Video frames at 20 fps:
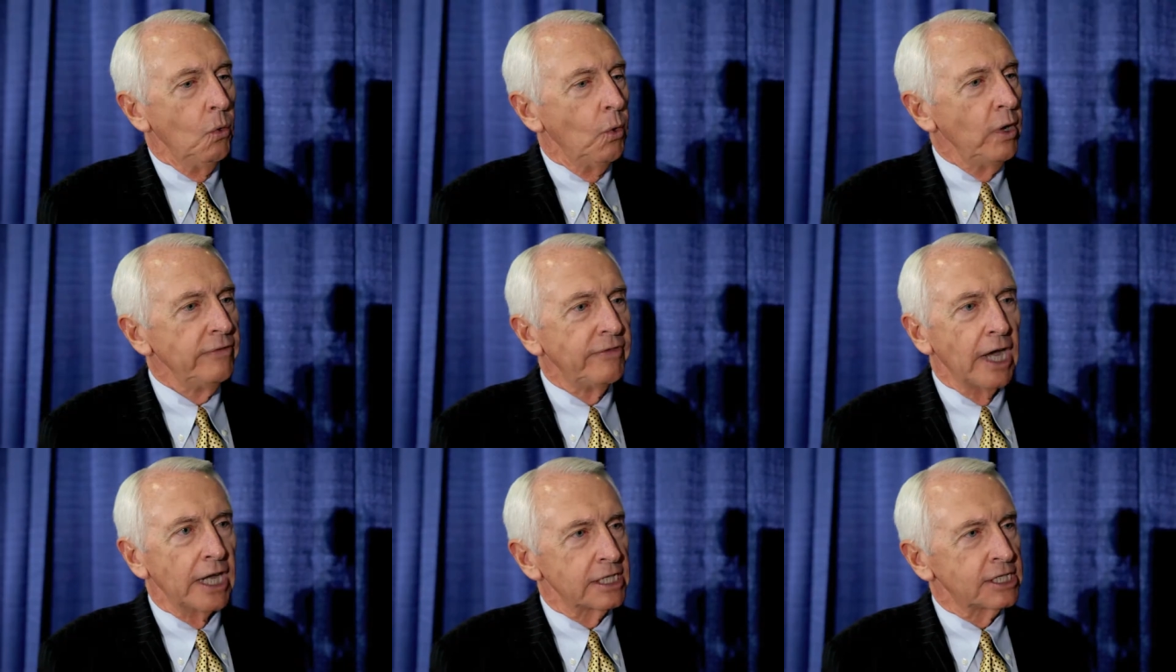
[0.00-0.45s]

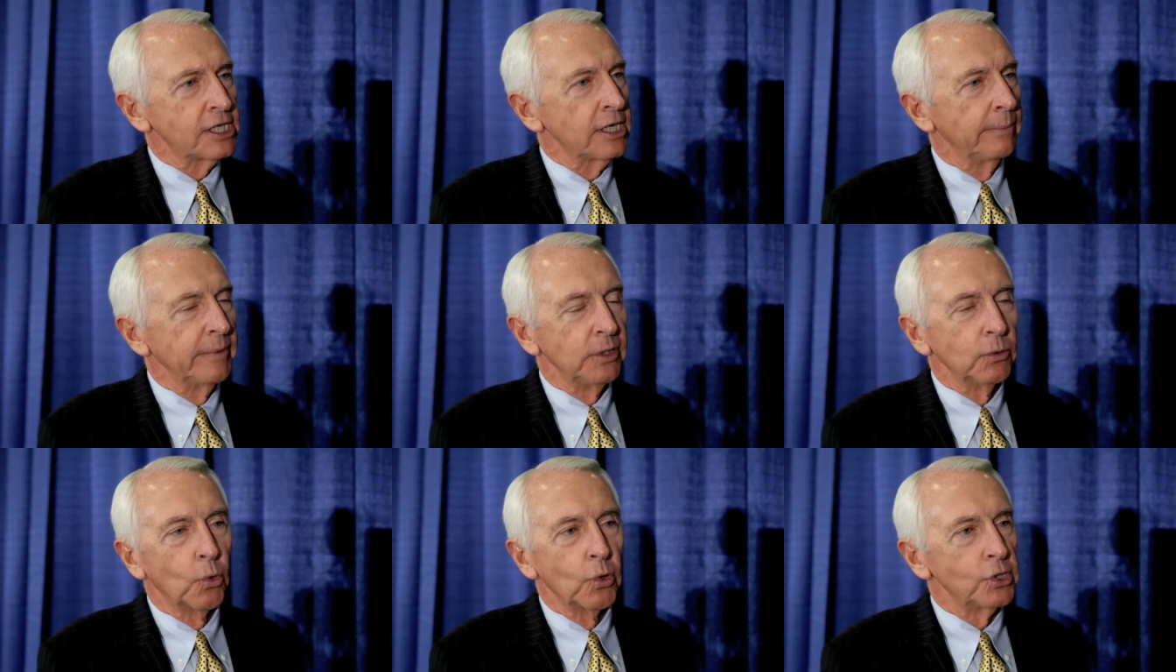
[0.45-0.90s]
We've got
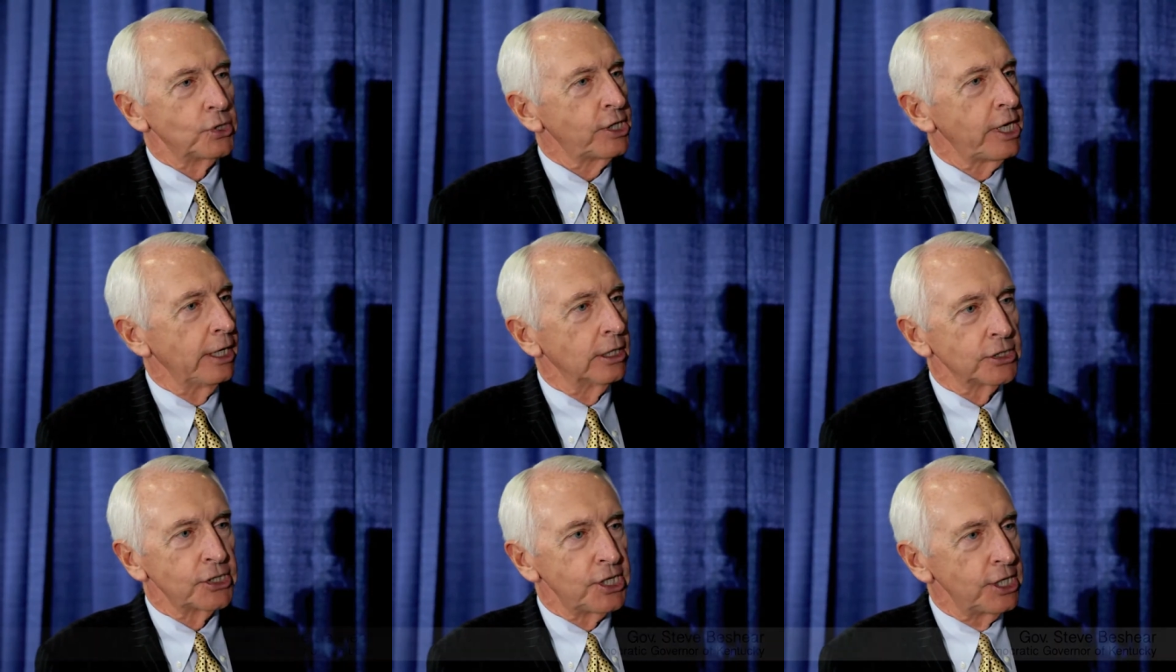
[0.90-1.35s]
some of the
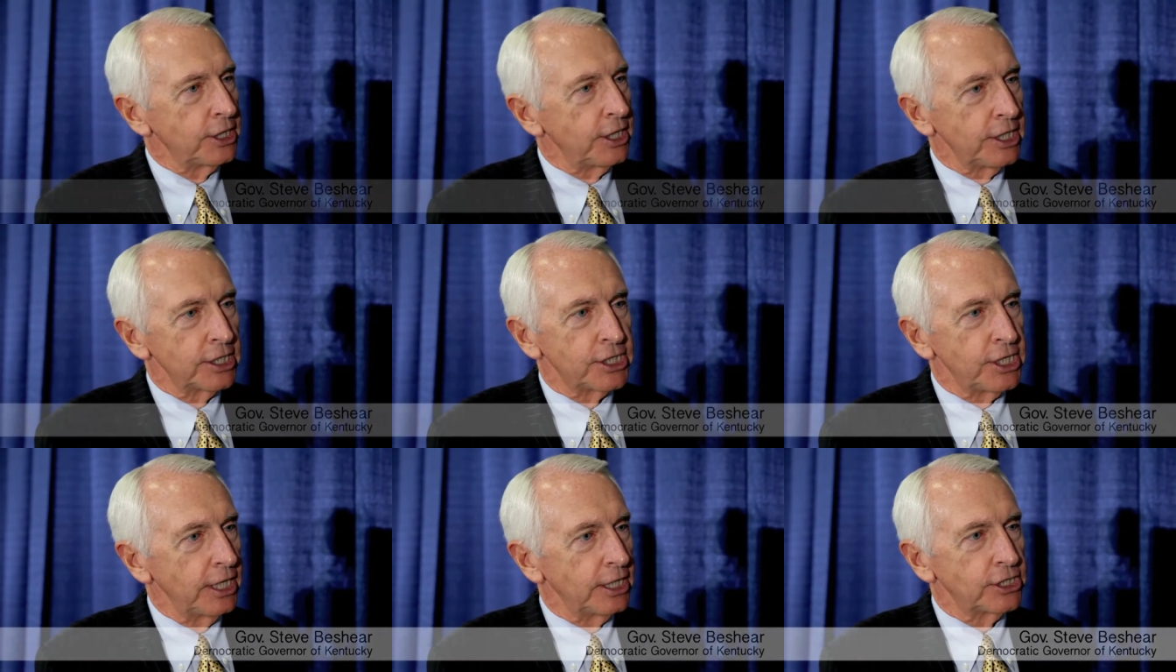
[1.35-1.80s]
worst health
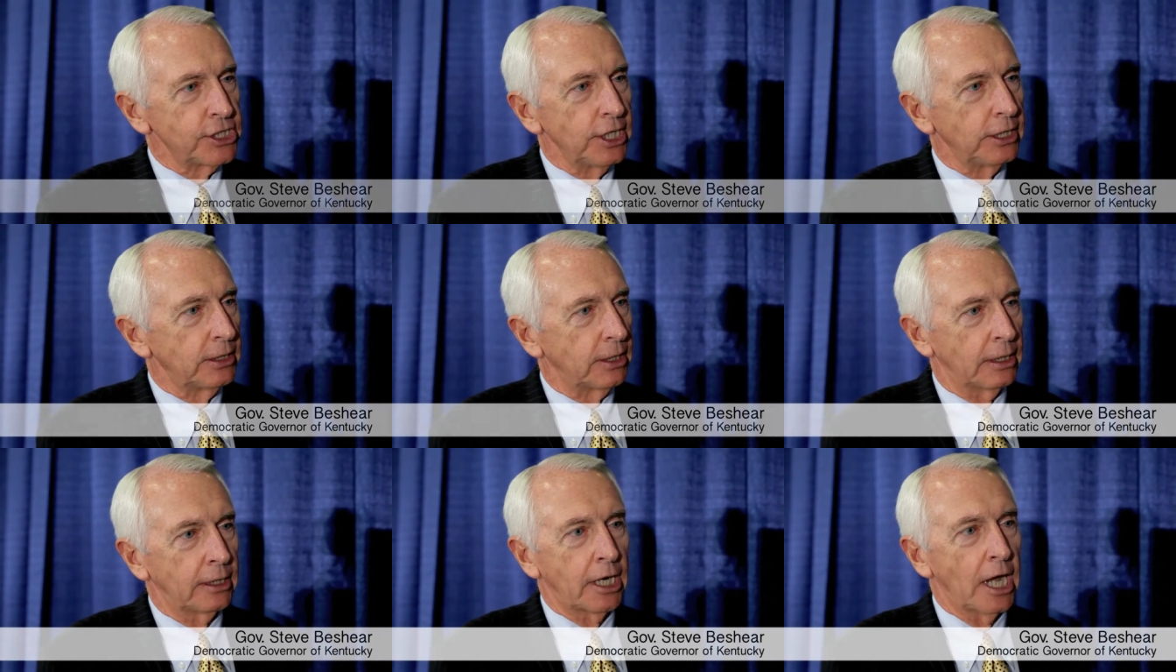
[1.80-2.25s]
statistics
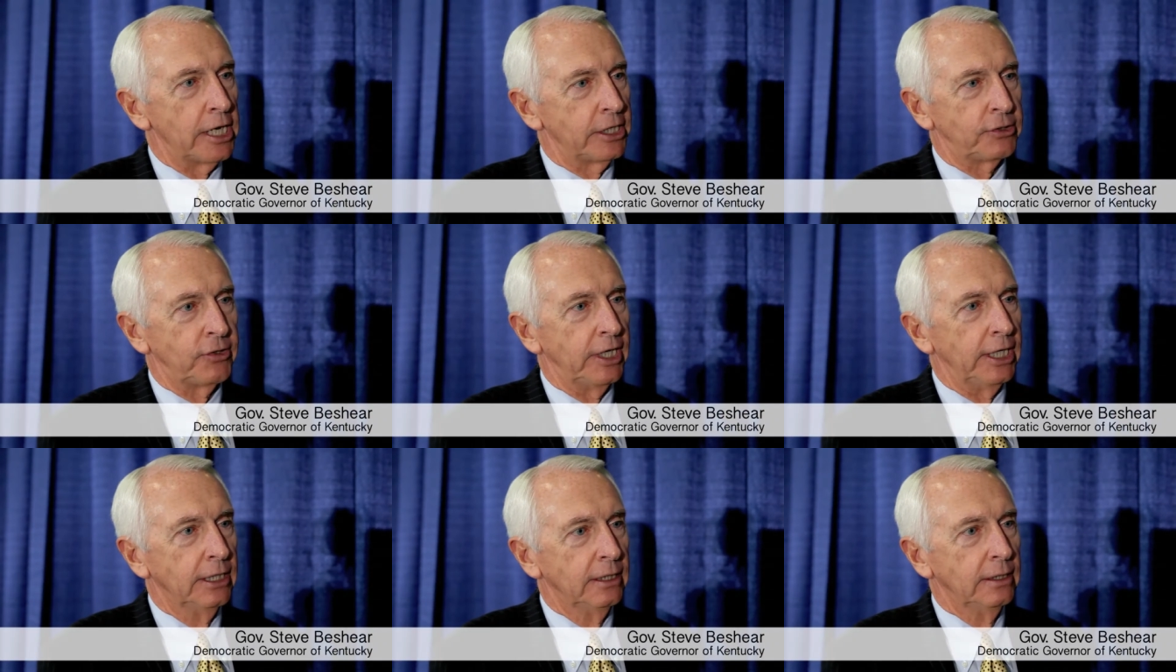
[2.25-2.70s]
in the
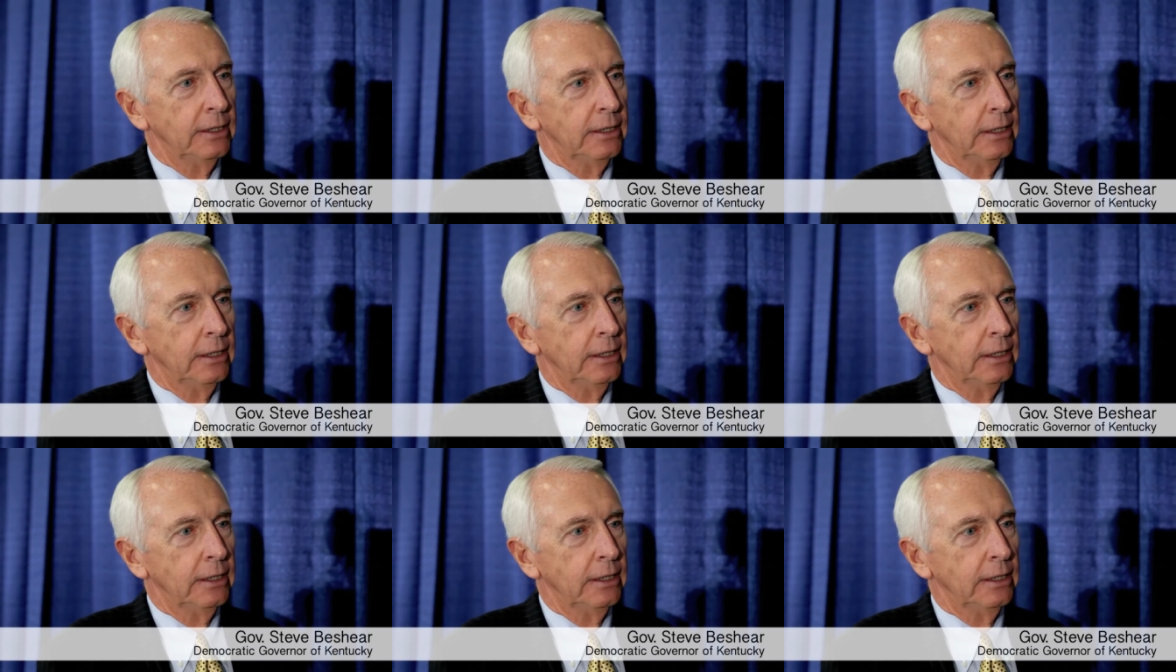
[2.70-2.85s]
country.